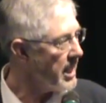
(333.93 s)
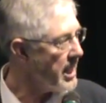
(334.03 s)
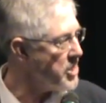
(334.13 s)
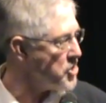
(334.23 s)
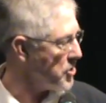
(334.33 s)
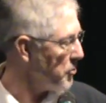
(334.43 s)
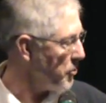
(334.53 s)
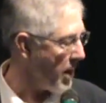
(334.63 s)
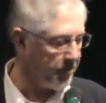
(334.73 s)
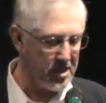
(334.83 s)
Each
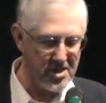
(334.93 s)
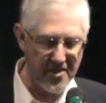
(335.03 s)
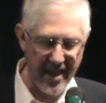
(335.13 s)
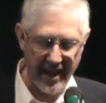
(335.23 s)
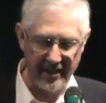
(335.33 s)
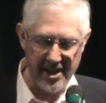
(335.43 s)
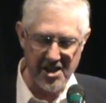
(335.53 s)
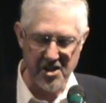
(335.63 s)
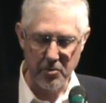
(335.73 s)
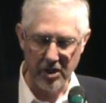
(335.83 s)
reference in that
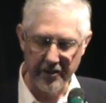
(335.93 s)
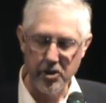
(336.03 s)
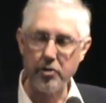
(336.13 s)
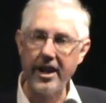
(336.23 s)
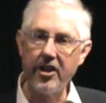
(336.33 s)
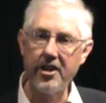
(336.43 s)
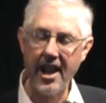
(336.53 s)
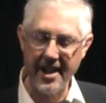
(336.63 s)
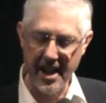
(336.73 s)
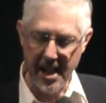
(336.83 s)
list will have triggered
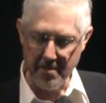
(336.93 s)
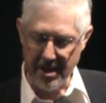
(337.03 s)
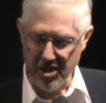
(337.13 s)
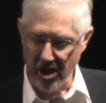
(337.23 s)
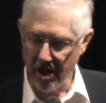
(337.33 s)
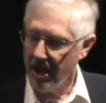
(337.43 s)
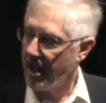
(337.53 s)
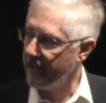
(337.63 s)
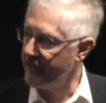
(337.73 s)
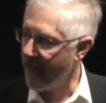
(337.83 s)
an image
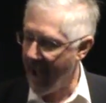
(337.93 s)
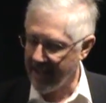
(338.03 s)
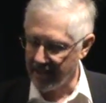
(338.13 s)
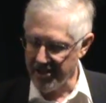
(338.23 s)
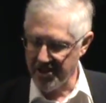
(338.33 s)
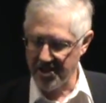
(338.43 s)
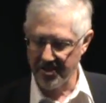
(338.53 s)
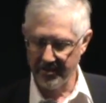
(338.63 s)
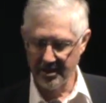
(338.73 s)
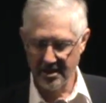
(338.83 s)
of
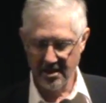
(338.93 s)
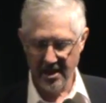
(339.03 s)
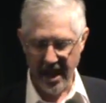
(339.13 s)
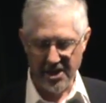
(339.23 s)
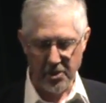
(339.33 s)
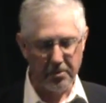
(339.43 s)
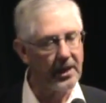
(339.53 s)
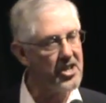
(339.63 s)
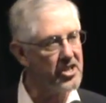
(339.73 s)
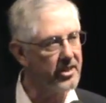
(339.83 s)
violence and
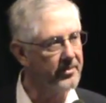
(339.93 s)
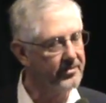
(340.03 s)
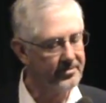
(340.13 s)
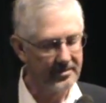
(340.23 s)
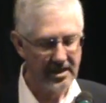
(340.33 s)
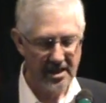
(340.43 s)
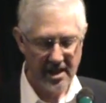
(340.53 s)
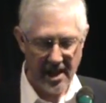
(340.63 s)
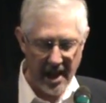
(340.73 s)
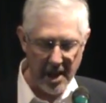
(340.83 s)
oppression,
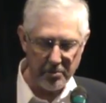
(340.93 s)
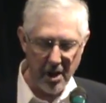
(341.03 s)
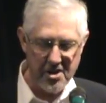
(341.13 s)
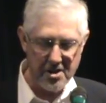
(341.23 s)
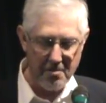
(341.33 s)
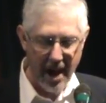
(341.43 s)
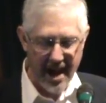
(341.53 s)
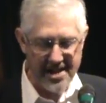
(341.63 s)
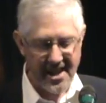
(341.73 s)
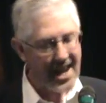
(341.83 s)
and brought to
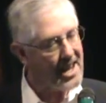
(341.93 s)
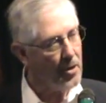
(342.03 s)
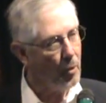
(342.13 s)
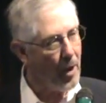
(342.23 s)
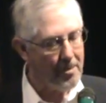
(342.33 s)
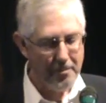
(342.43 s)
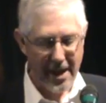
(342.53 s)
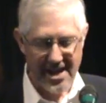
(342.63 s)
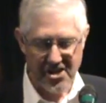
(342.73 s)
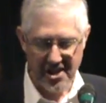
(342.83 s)
mind a
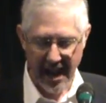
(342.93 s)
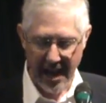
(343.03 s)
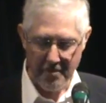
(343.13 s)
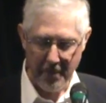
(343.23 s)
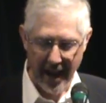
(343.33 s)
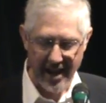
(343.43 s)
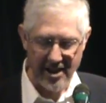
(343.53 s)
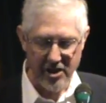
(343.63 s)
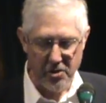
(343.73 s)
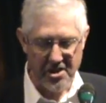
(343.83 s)
web-based
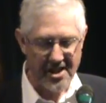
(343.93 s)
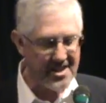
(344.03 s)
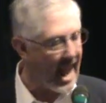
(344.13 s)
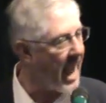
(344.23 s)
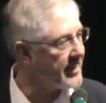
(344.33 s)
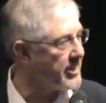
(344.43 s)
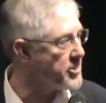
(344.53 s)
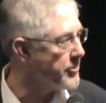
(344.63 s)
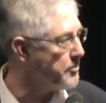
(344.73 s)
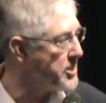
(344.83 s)
campaign using
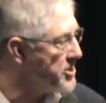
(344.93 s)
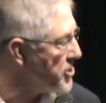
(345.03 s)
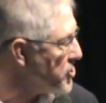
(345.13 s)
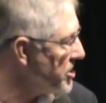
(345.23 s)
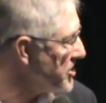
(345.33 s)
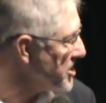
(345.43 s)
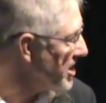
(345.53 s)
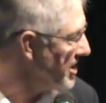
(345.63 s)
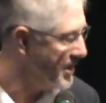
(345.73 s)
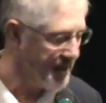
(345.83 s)
tactics of
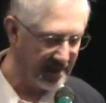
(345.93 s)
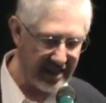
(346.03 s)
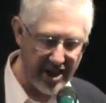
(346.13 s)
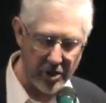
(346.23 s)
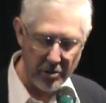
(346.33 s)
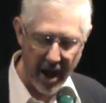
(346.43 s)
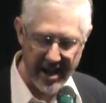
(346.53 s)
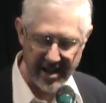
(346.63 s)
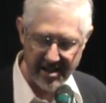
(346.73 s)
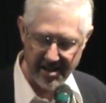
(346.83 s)
petitions, letter
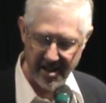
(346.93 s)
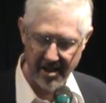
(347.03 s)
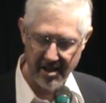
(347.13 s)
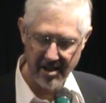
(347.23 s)
writings,